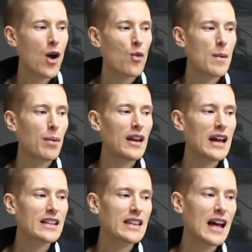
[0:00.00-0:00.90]
We're
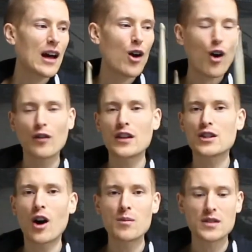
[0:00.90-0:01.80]
playing that on the
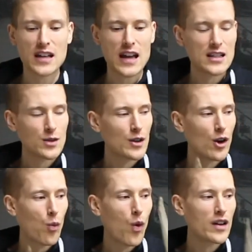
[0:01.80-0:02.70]
toms again. So we've
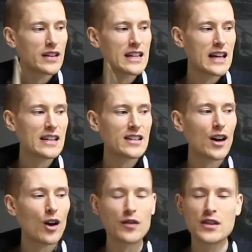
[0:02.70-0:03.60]
got 1 E ender
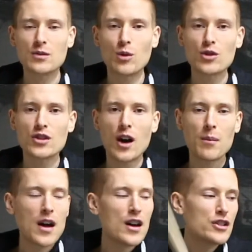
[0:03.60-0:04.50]
on the small
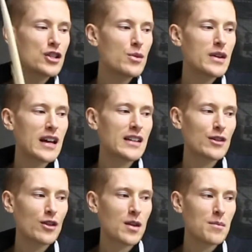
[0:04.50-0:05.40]
tom, 2 E
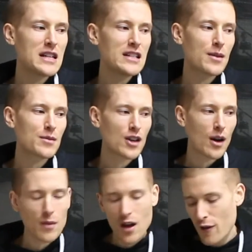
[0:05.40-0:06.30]
ender on the medium
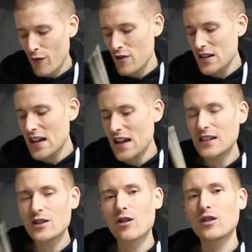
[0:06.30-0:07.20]
tom, 3 E
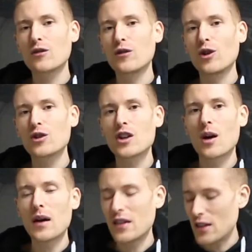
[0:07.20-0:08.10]
ender on the floor
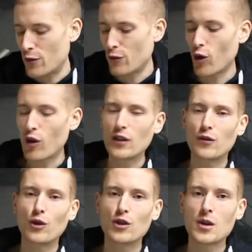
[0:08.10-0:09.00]
tom, and then the 4 on the
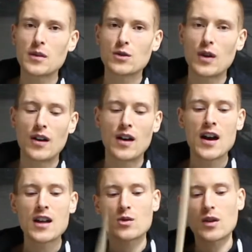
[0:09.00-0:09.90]
floor tom as well.
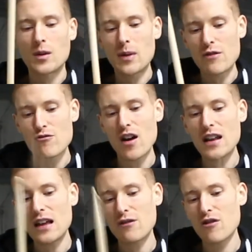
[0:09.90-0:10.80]
So we're going to play
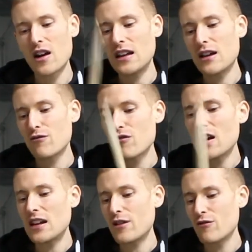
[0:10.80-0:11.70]
right, left, right, left,
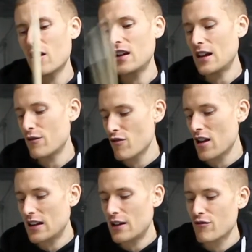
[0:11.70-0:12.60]
right, left, right, left,
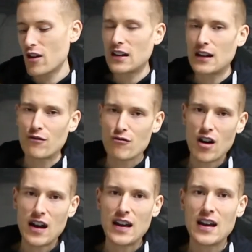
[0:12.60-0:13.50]
right, left, right, left,
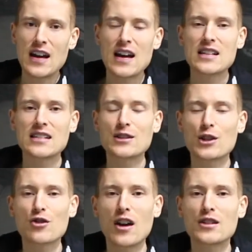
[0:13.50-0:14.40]
right. So let's
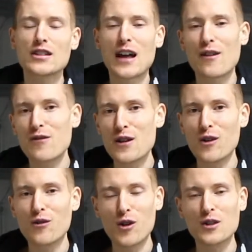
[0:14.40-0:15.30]
just try just that
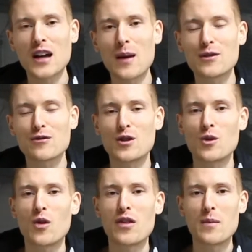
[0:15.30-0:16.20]
fill 4 times through
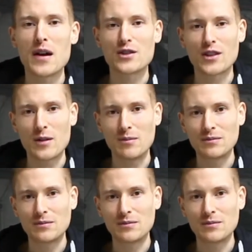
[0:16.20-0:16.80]
with the metronome.